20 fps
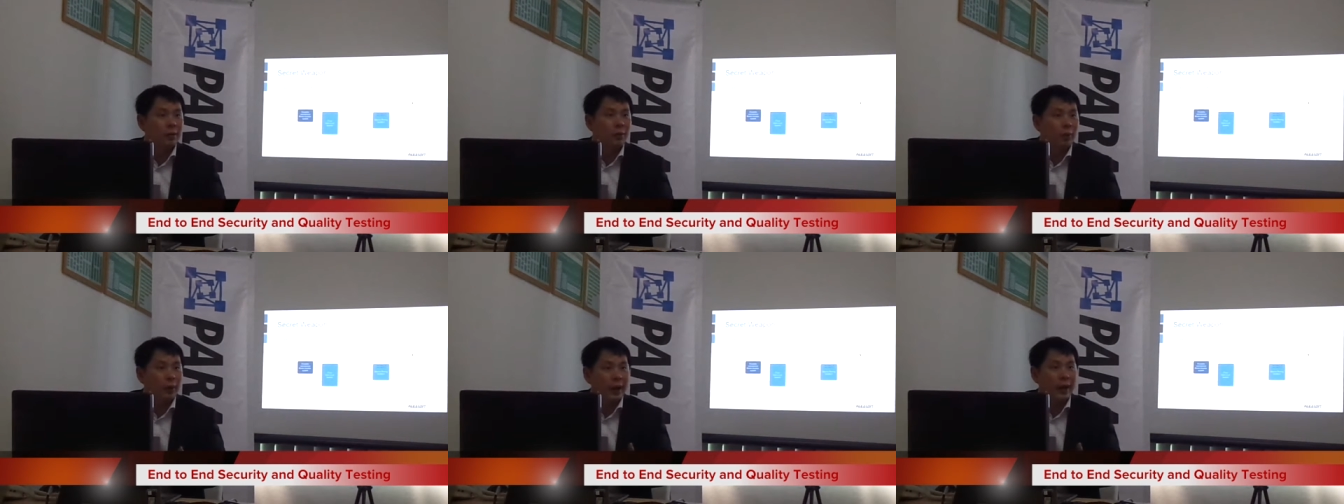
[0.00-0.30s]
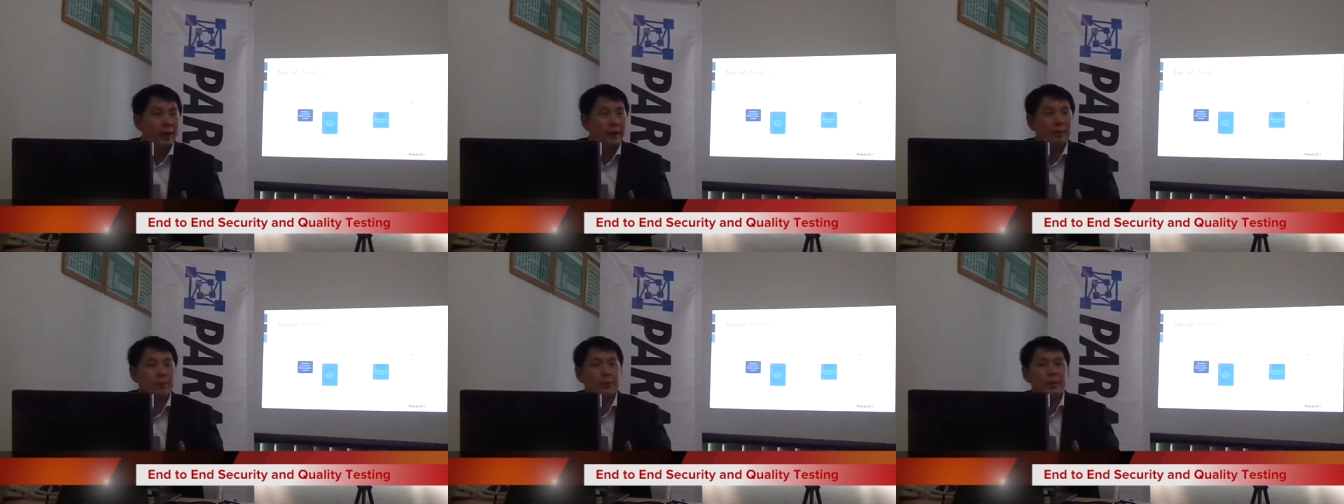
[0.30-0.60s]

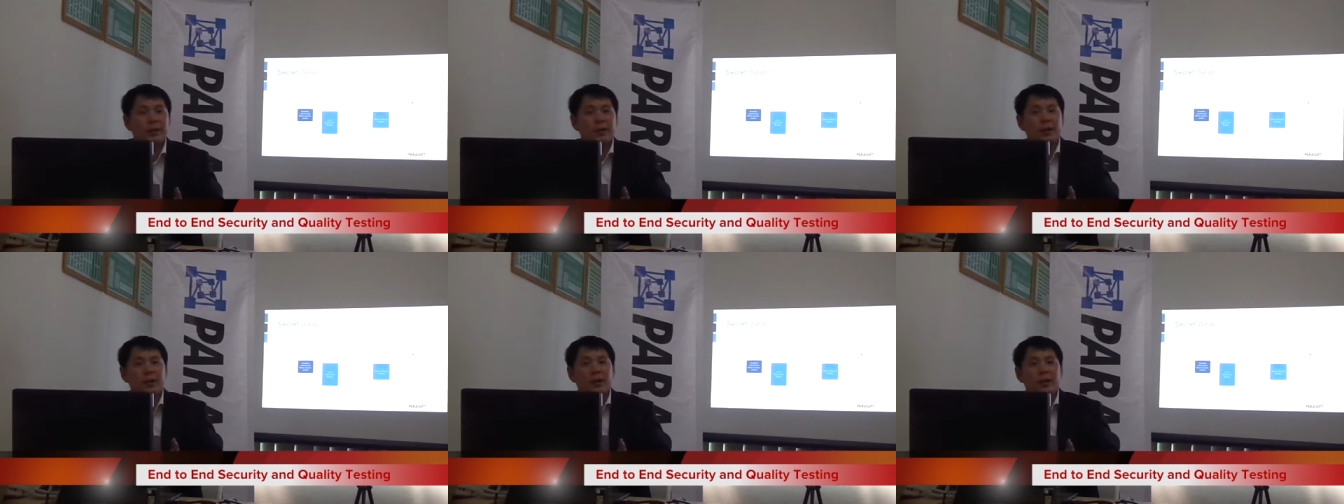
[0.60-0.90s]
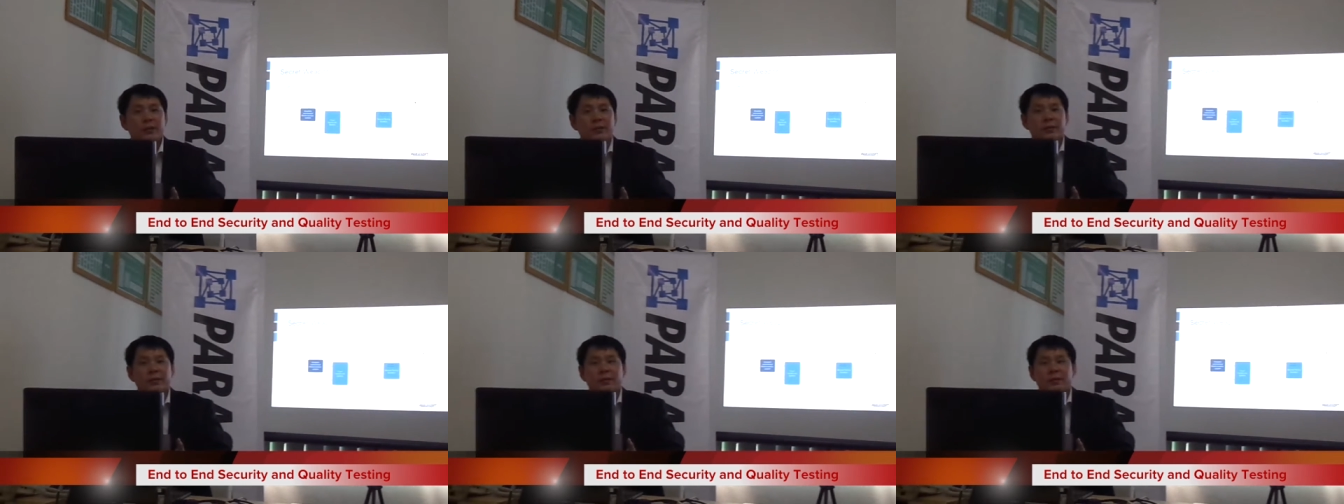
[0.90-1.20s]
Why?
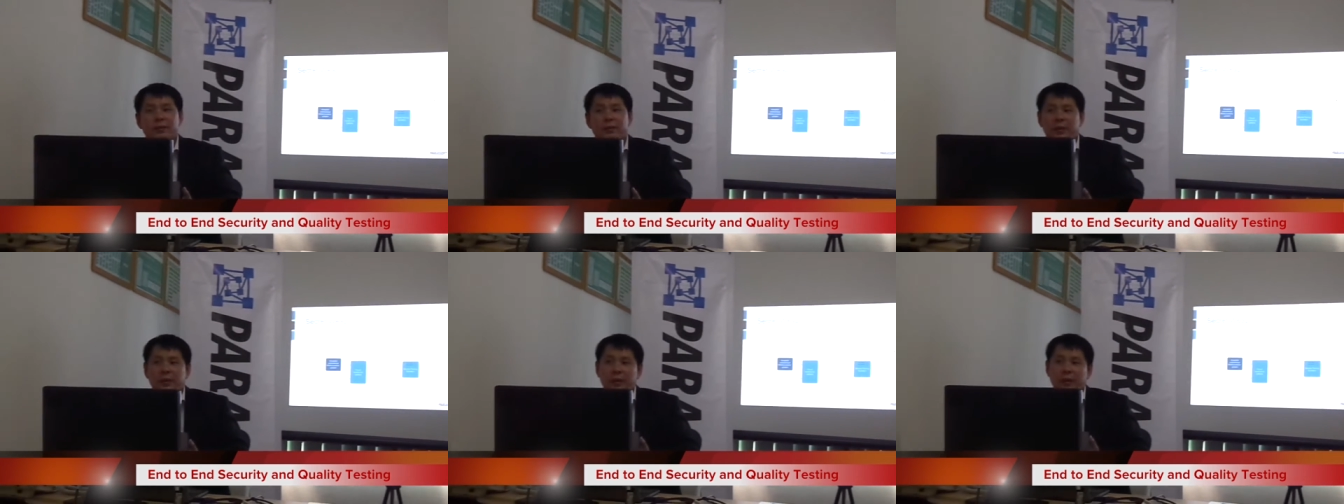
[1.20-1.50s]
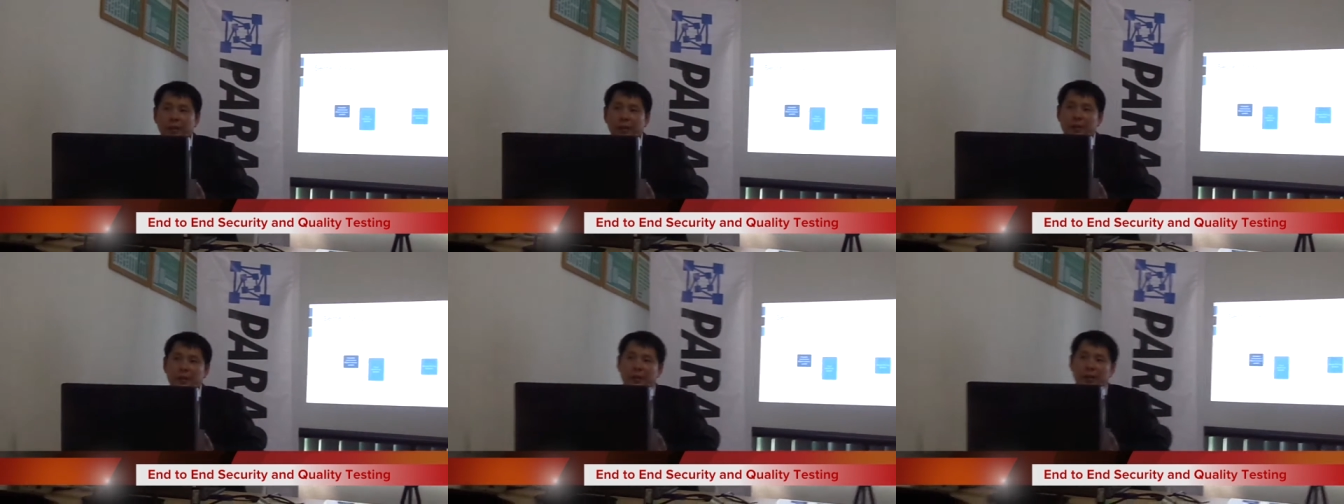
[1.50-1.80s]
Because
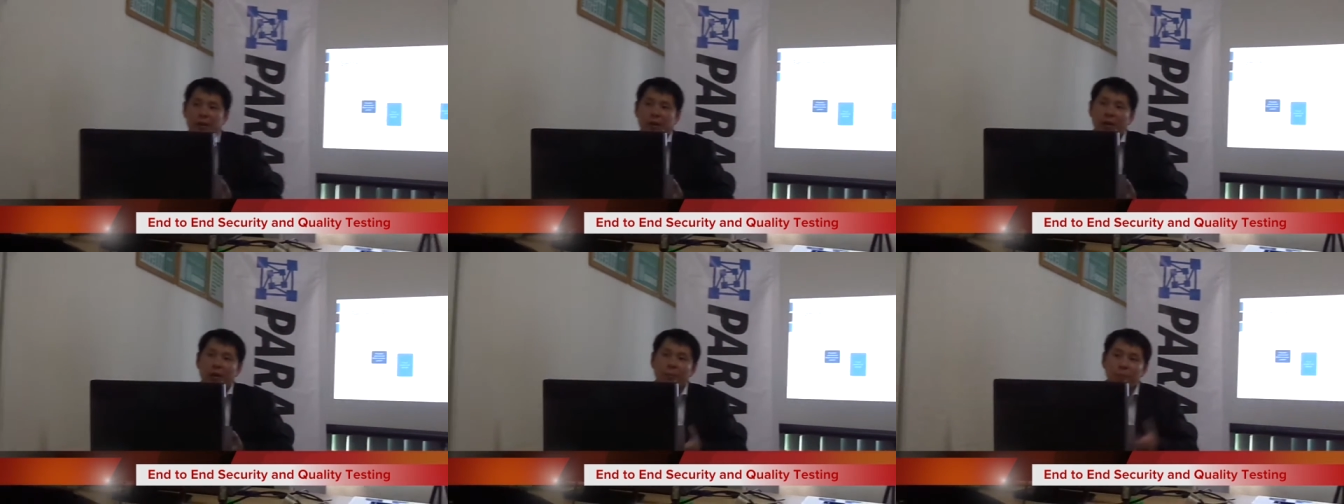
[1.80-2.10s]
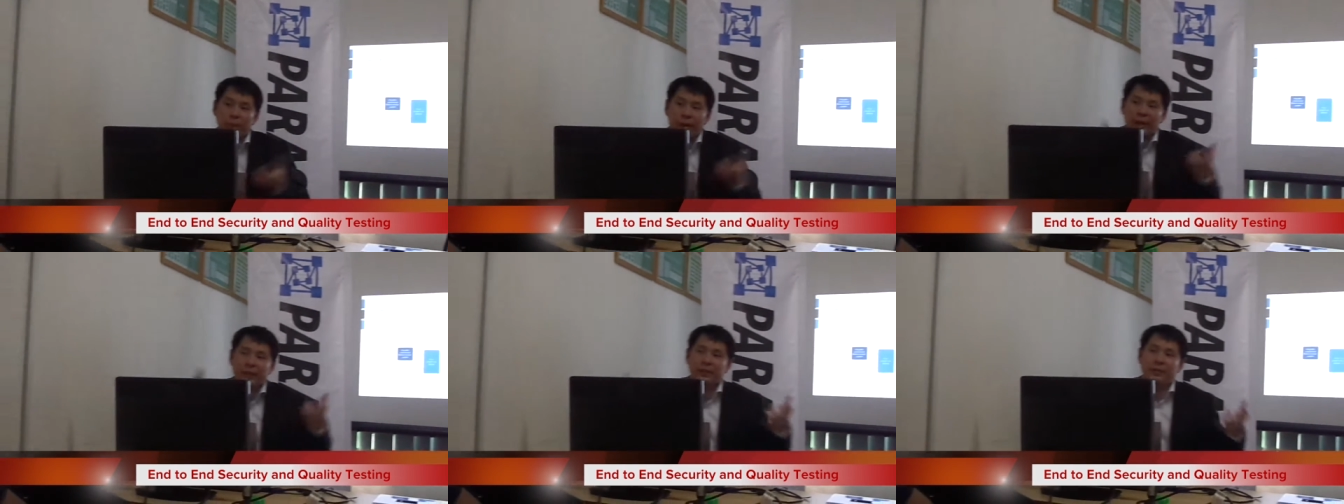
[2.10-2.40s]
in a
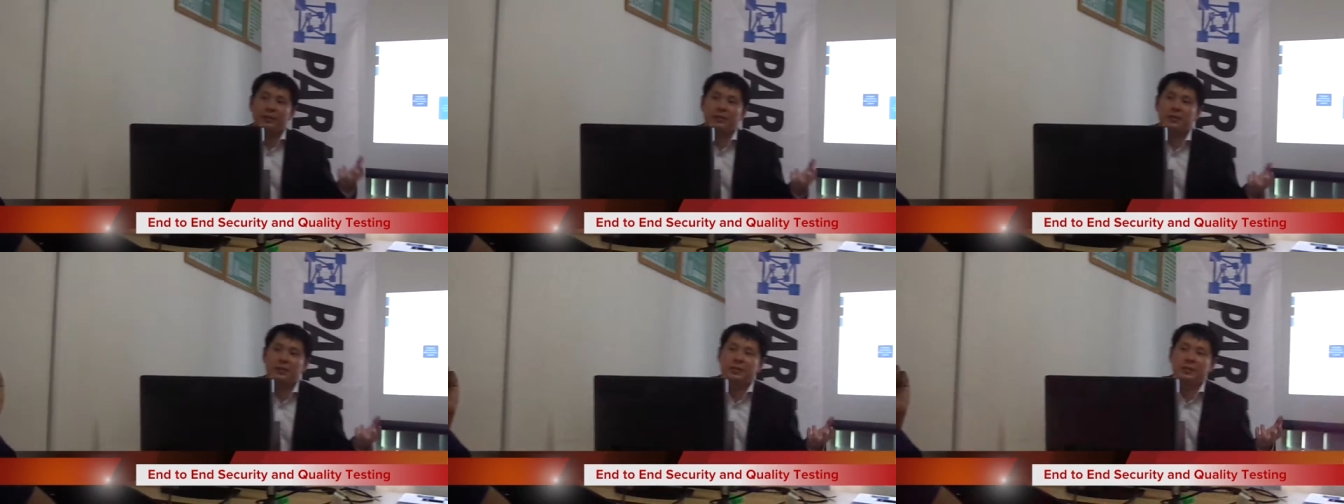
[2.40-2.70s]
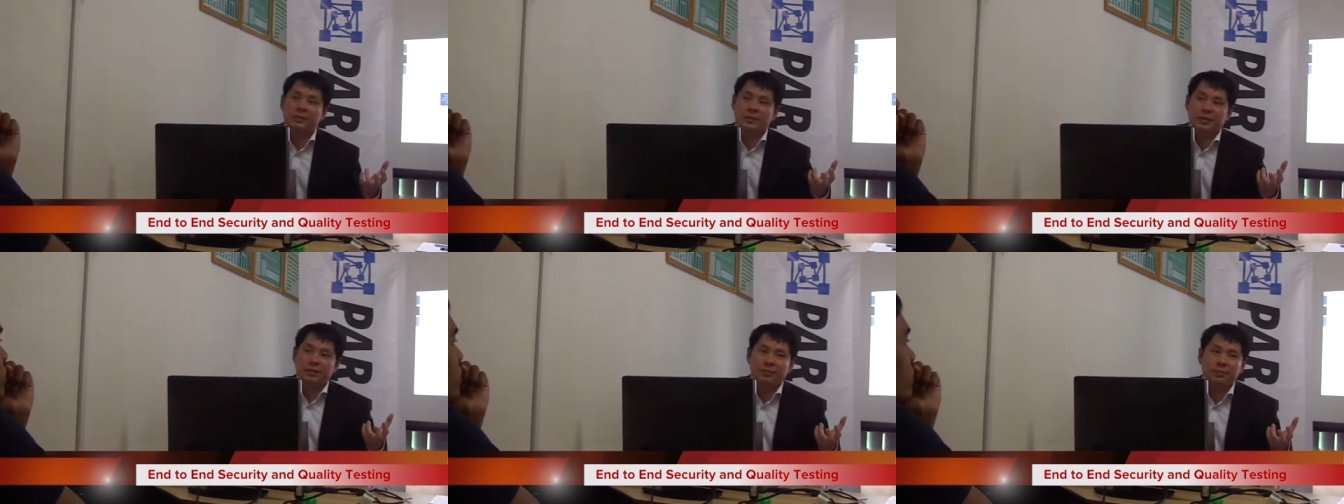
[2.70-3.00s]
complex
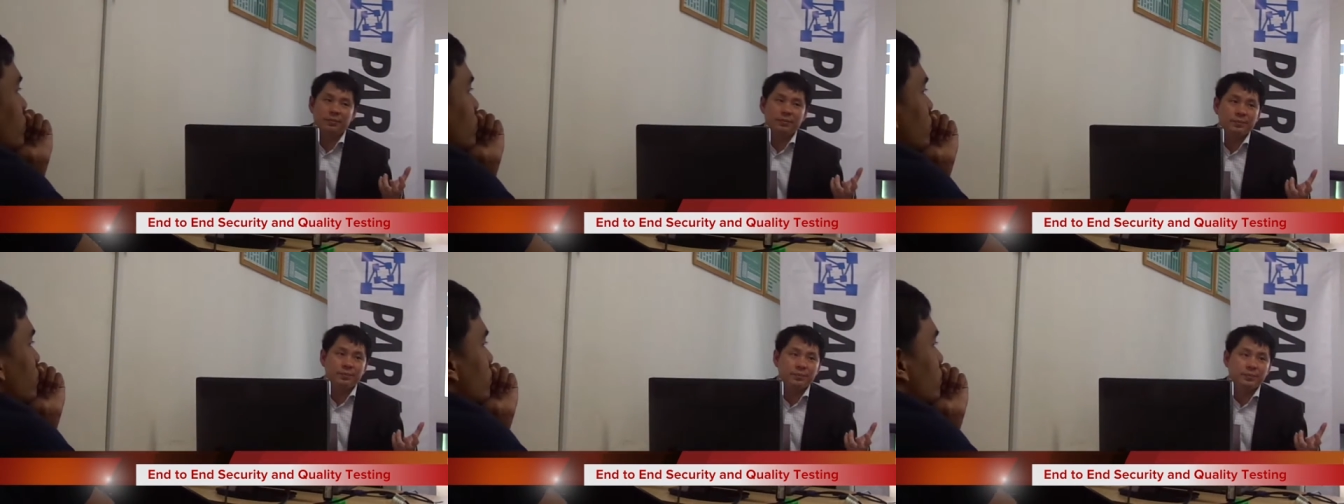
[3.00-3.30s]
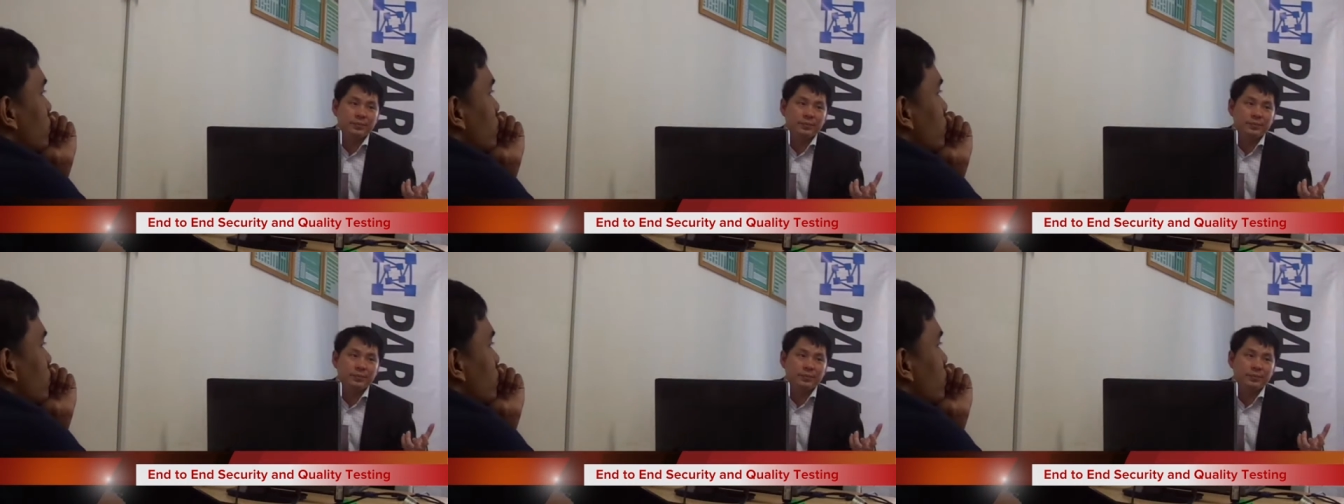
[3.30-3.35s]
system,